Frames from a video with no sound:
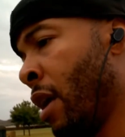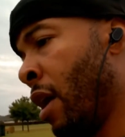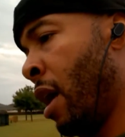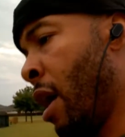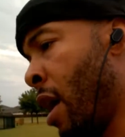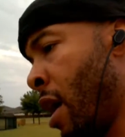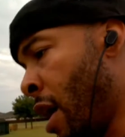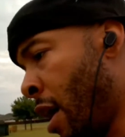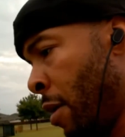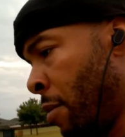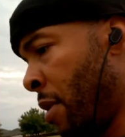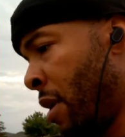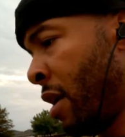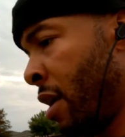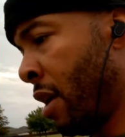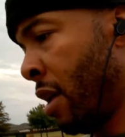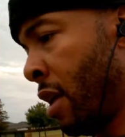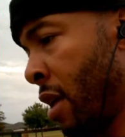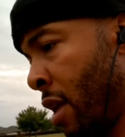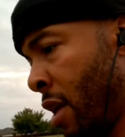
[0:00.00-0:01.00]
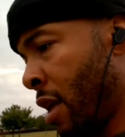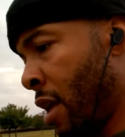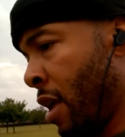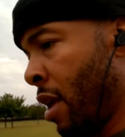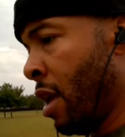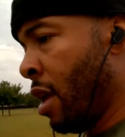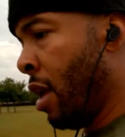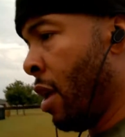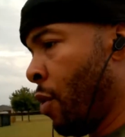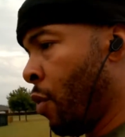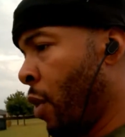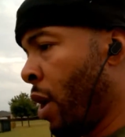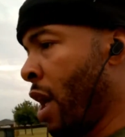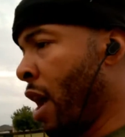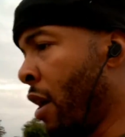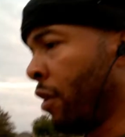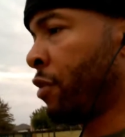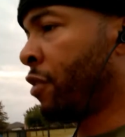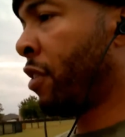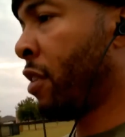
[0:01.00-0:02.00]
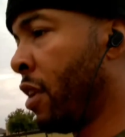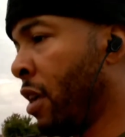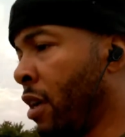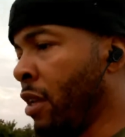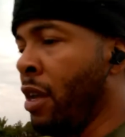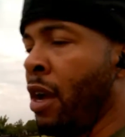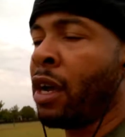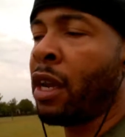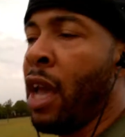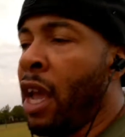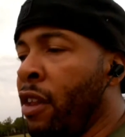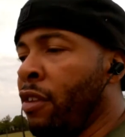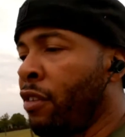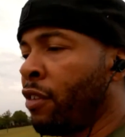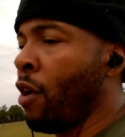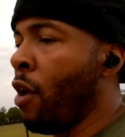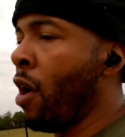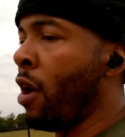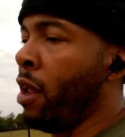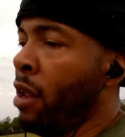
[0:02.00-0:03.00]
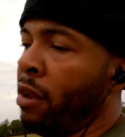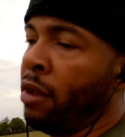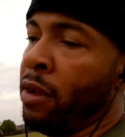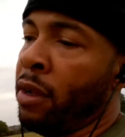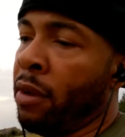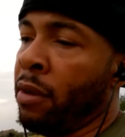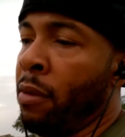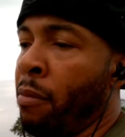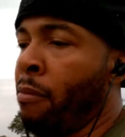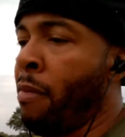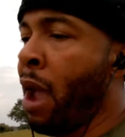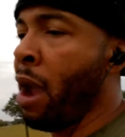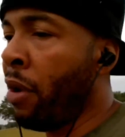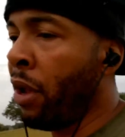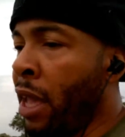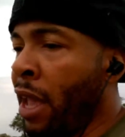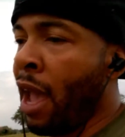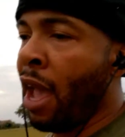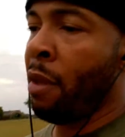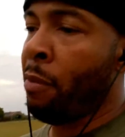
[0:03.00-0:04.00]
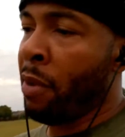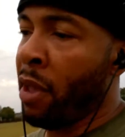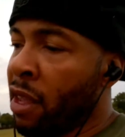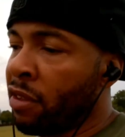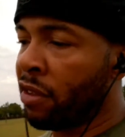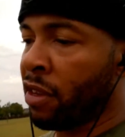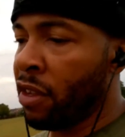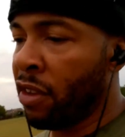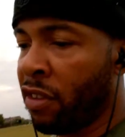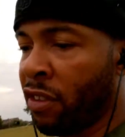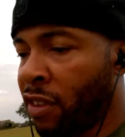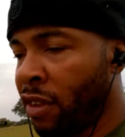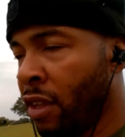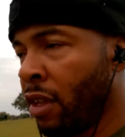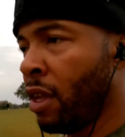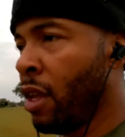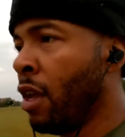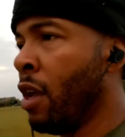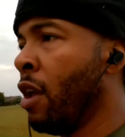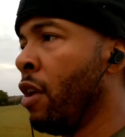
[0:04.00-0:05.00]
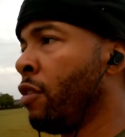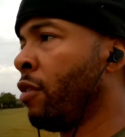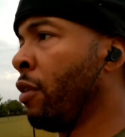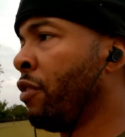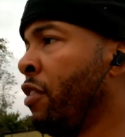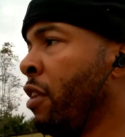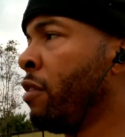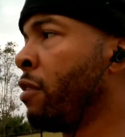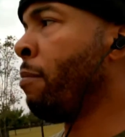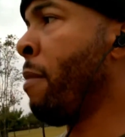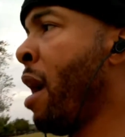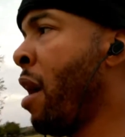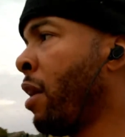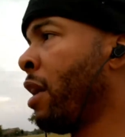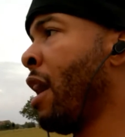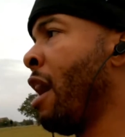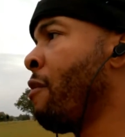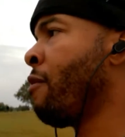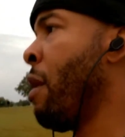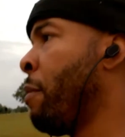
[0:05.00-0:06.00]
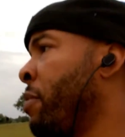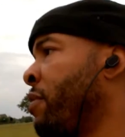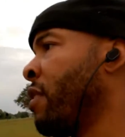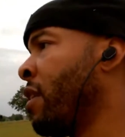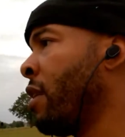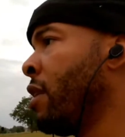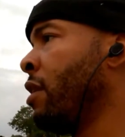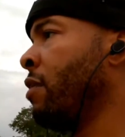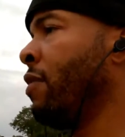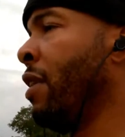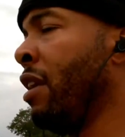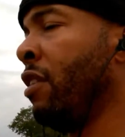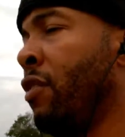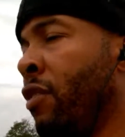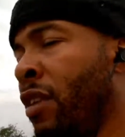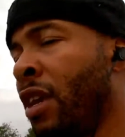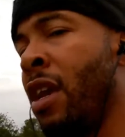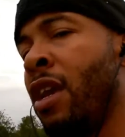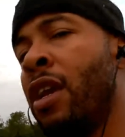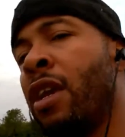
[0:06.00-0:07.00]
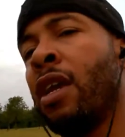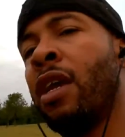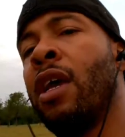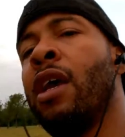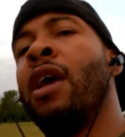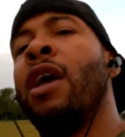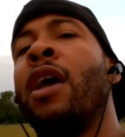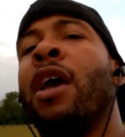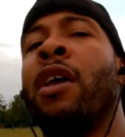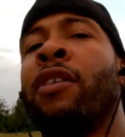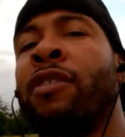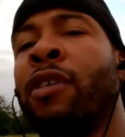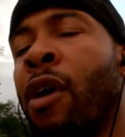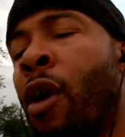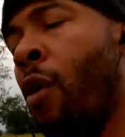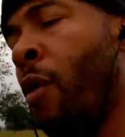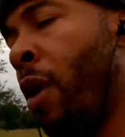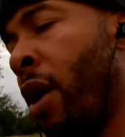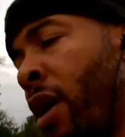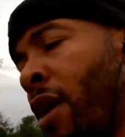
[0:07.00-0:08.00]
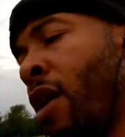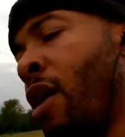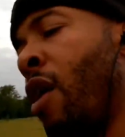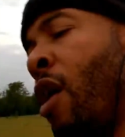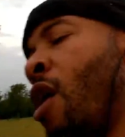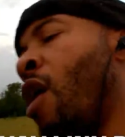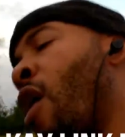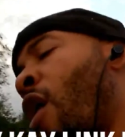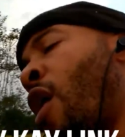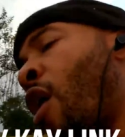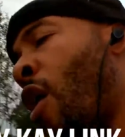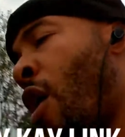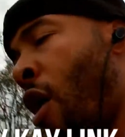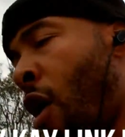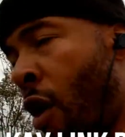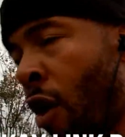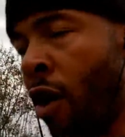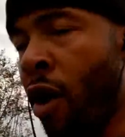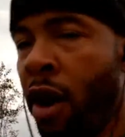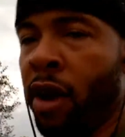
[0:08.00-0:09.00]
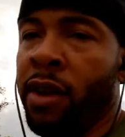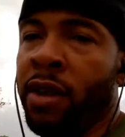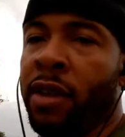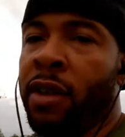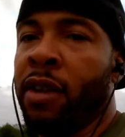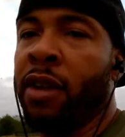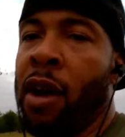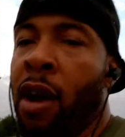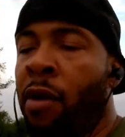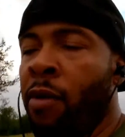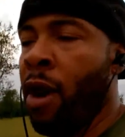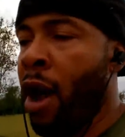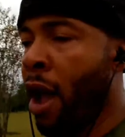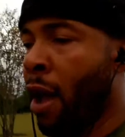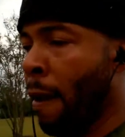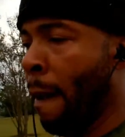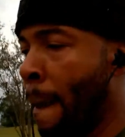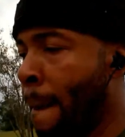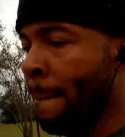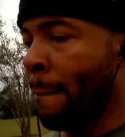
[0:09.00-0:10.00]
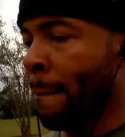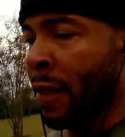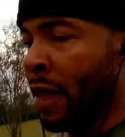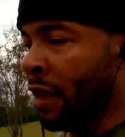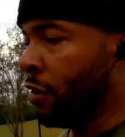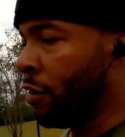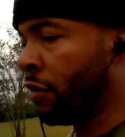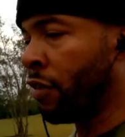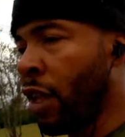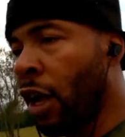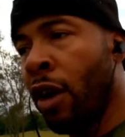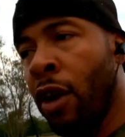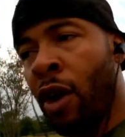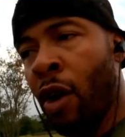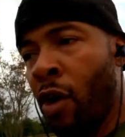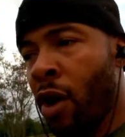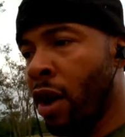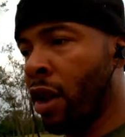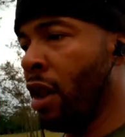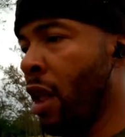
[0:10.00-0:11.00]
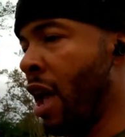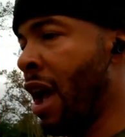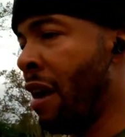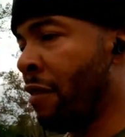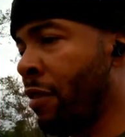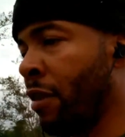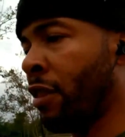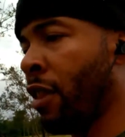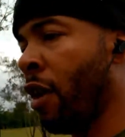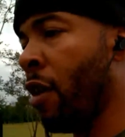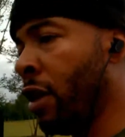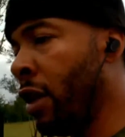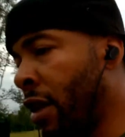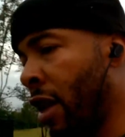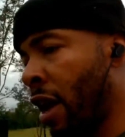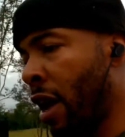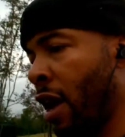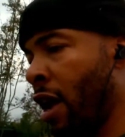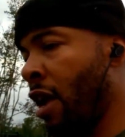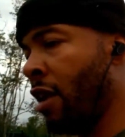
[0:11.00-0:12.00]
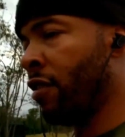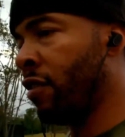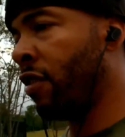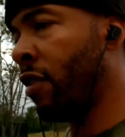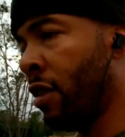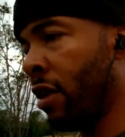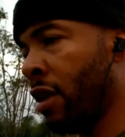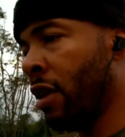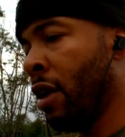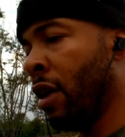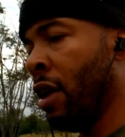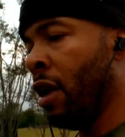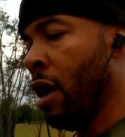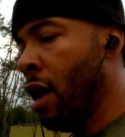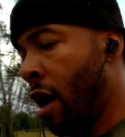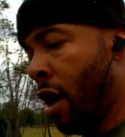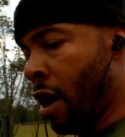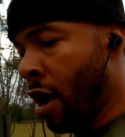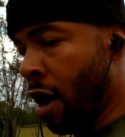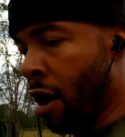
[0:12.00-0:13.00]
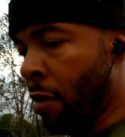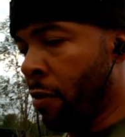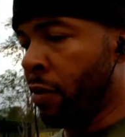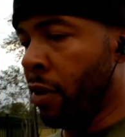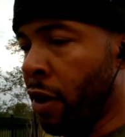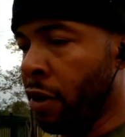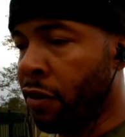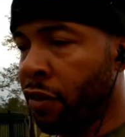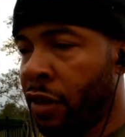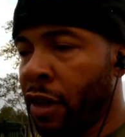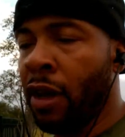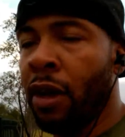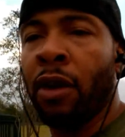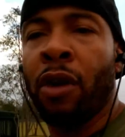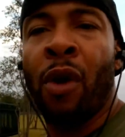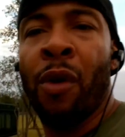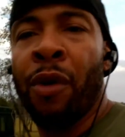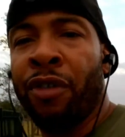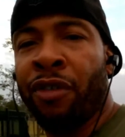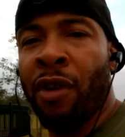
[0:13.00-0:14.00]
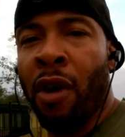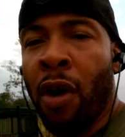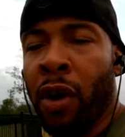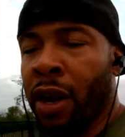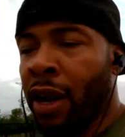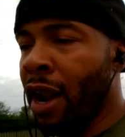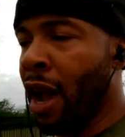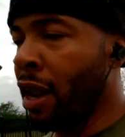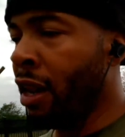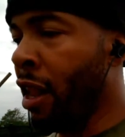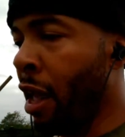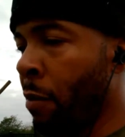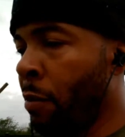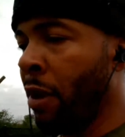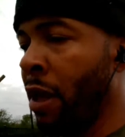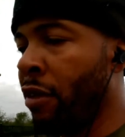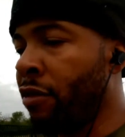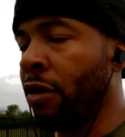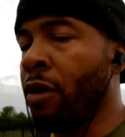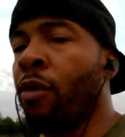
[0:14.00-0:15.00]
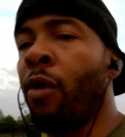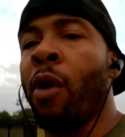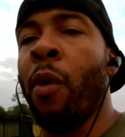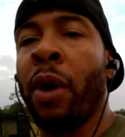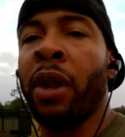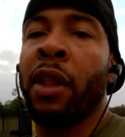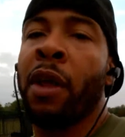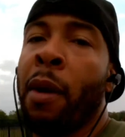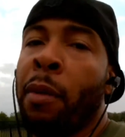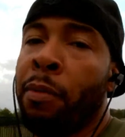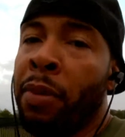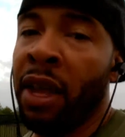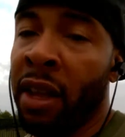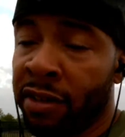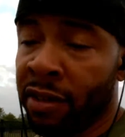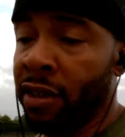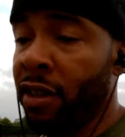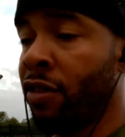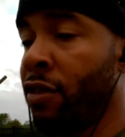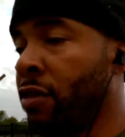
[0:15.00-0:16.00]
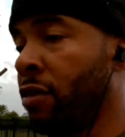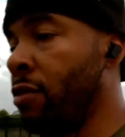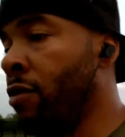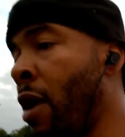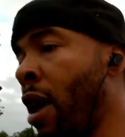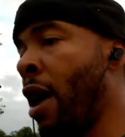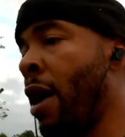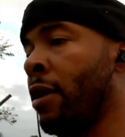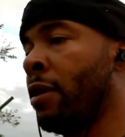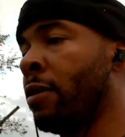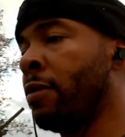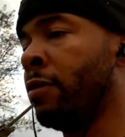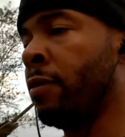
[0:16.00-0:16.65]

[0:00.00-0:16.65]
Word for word: Um, what else? young lady started Mary Kay business. So she's a Mary Kay representative and she is going hard. All right. She's still going after 30 days. Um, they're still going strong in the 90 day blitz, growing their business, right?